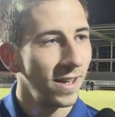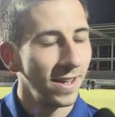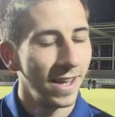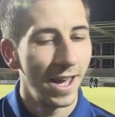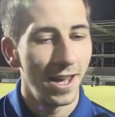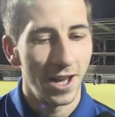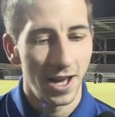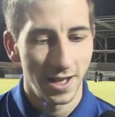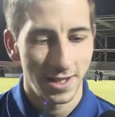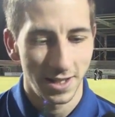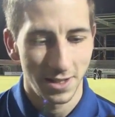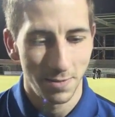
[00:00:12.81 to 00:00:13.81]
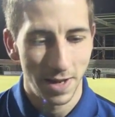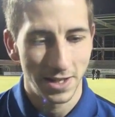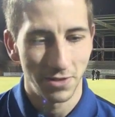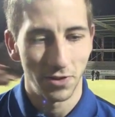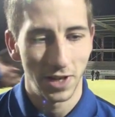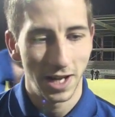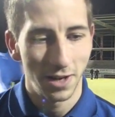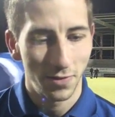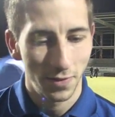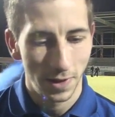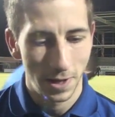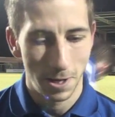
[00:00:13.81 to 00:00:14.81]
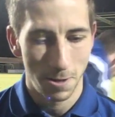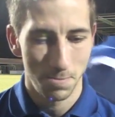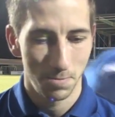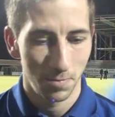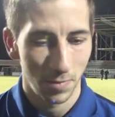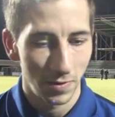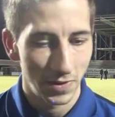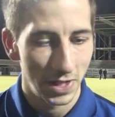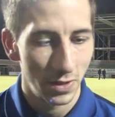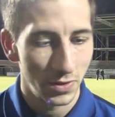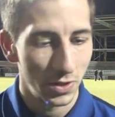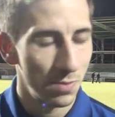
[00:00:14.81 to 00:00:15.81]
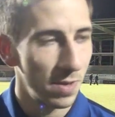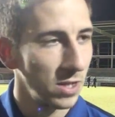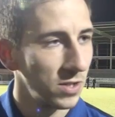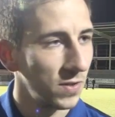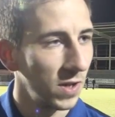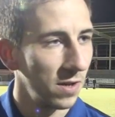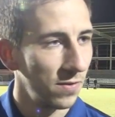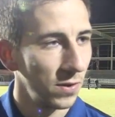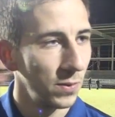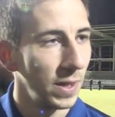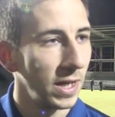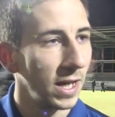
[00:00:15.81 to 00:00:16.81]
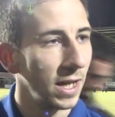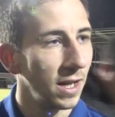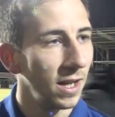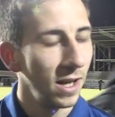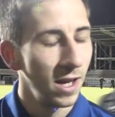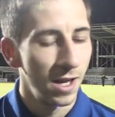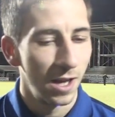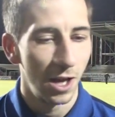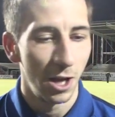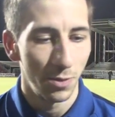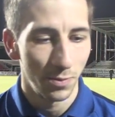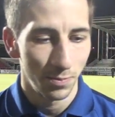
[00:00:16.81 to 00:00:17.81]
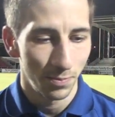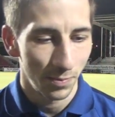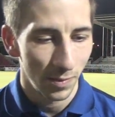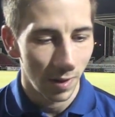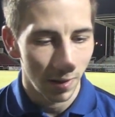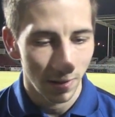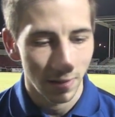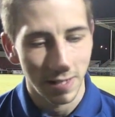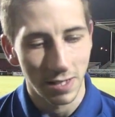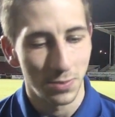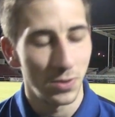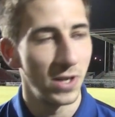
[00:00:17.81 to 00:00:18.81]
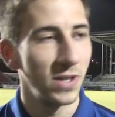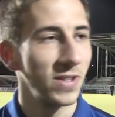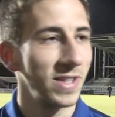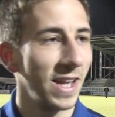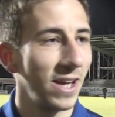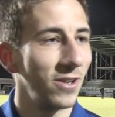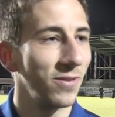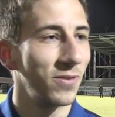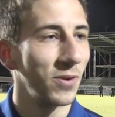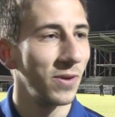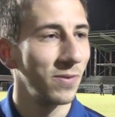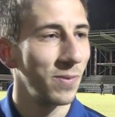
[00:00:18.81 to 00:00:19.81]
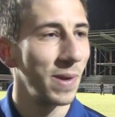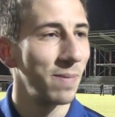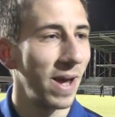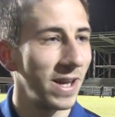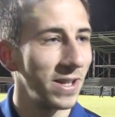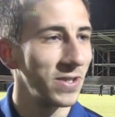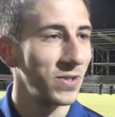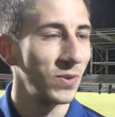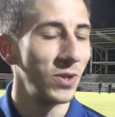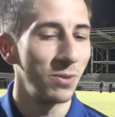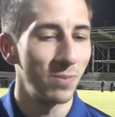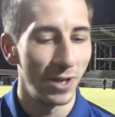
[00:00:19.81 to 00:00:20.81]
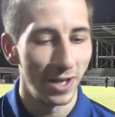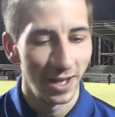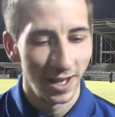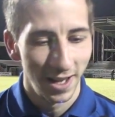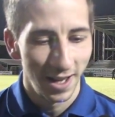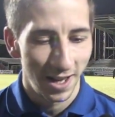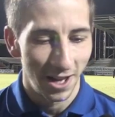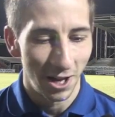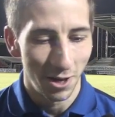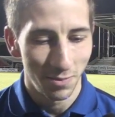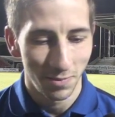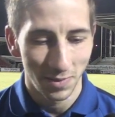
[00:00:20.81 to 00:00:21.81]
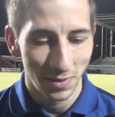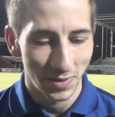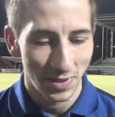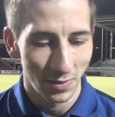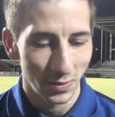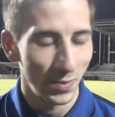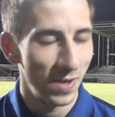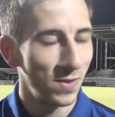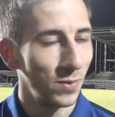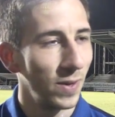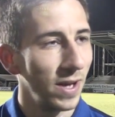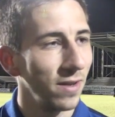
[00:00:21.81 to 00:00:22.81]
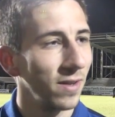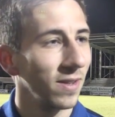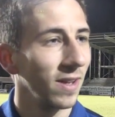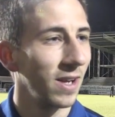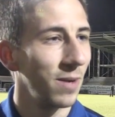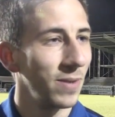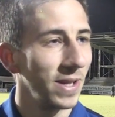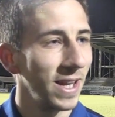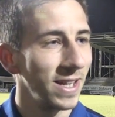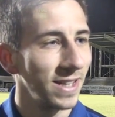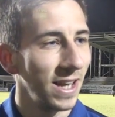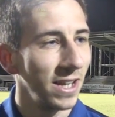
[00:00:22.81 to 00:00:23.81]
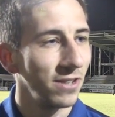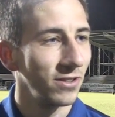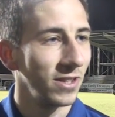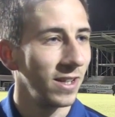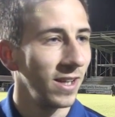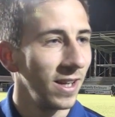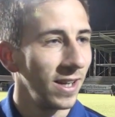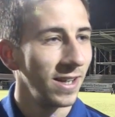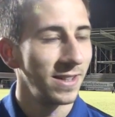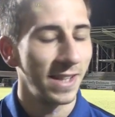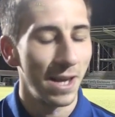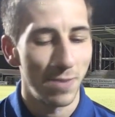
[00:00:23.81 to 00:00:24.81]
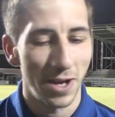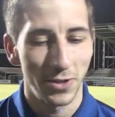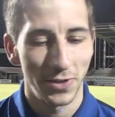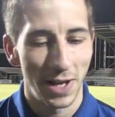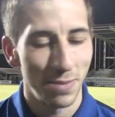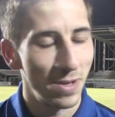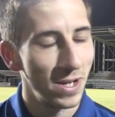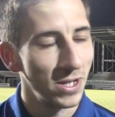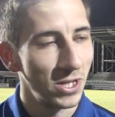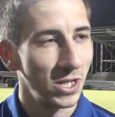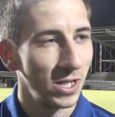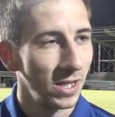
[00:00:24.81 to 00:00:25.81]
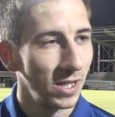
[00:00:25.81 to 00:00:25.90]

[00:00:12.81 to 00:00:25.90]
Yeah, no, it's a massive relief. Obviously, I was on the bench for the weekend. Disappointed not to get on for being back in the squad, but it was worth the wait a couple of days later and to get back on that pitch.